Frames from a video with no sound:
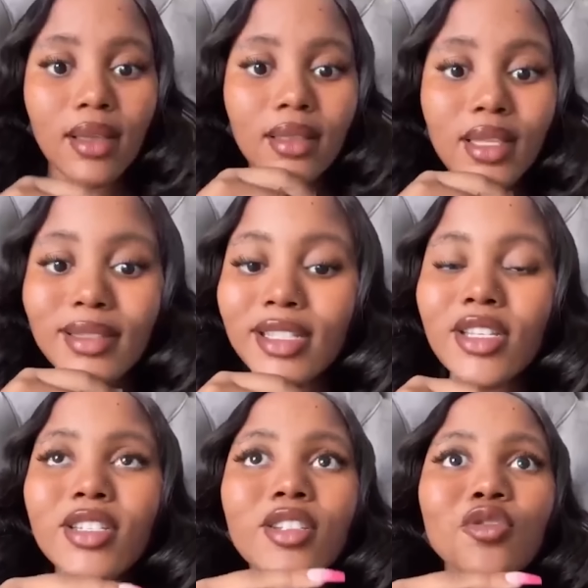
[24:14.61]

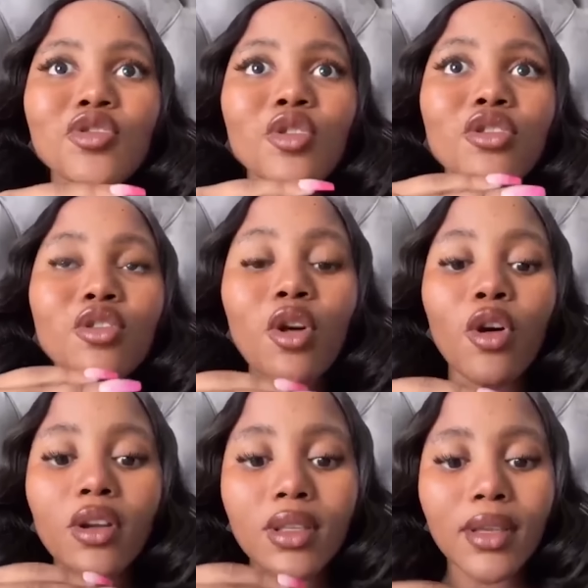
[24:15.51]
Shoot your
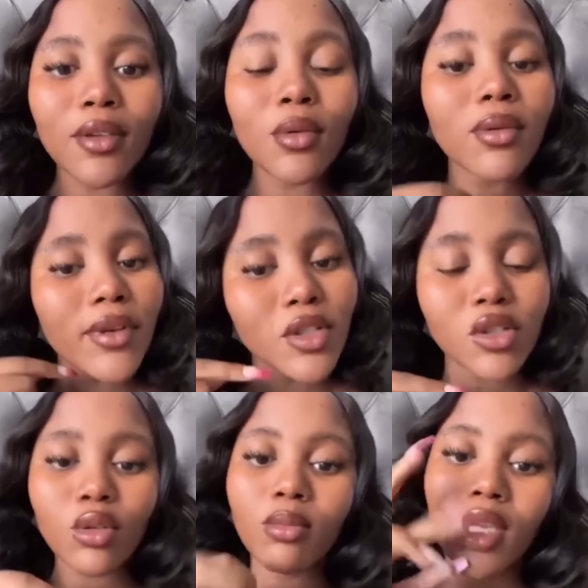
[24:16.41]
shot, you will find your
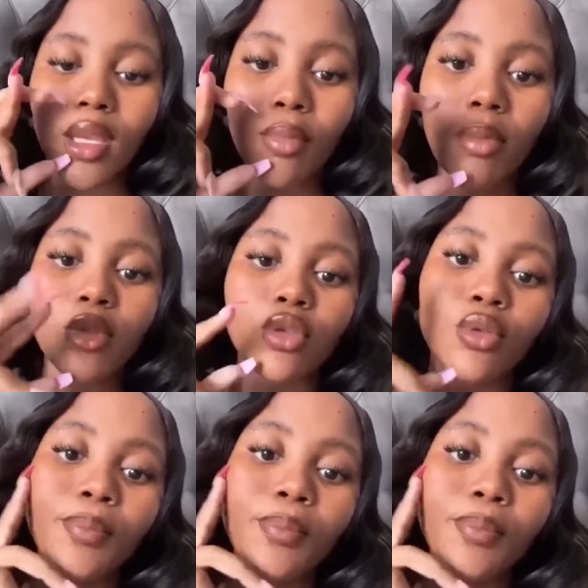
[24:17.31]
soulmate. I promise you.